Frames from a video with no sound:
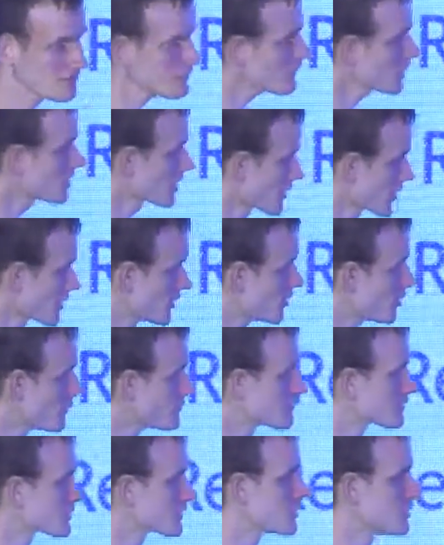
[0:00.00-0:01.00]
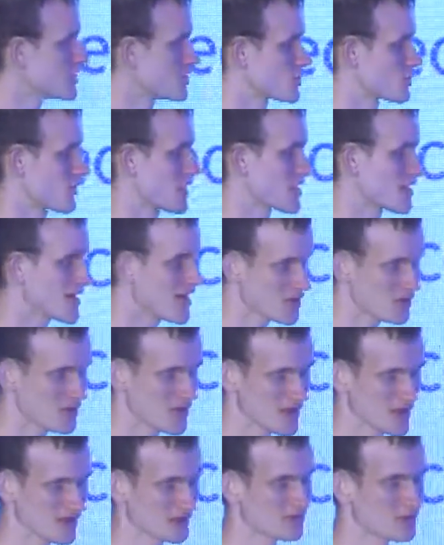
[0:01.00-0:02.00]
So
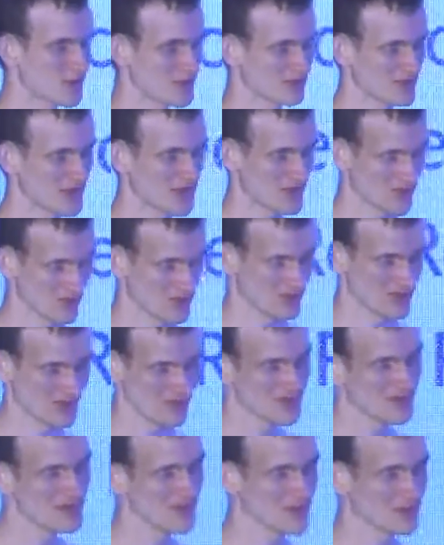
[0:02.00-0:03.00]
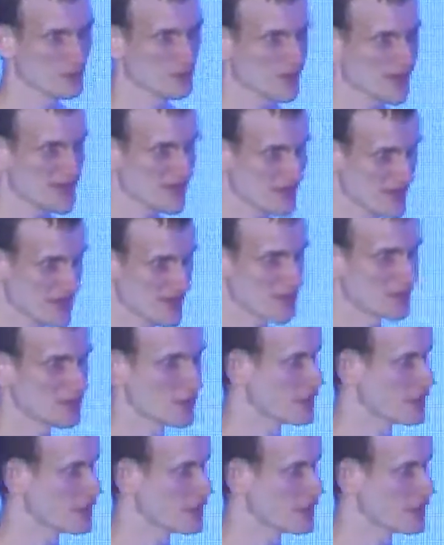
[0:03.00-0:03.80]
transactions are part of the history. Receipts are part